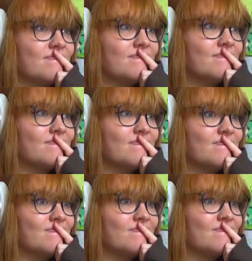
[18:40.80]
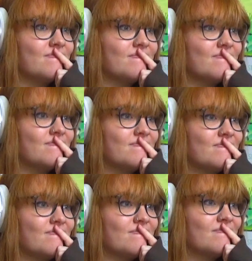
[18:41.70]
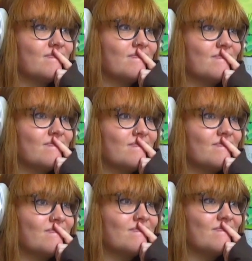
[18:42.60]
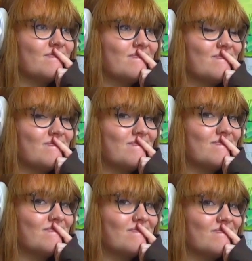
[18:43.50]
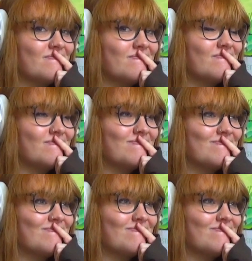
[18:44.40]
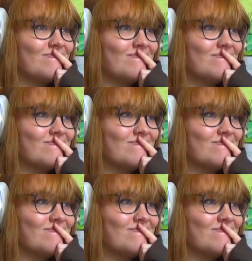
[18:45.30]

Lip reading: No one is speaking in this clip.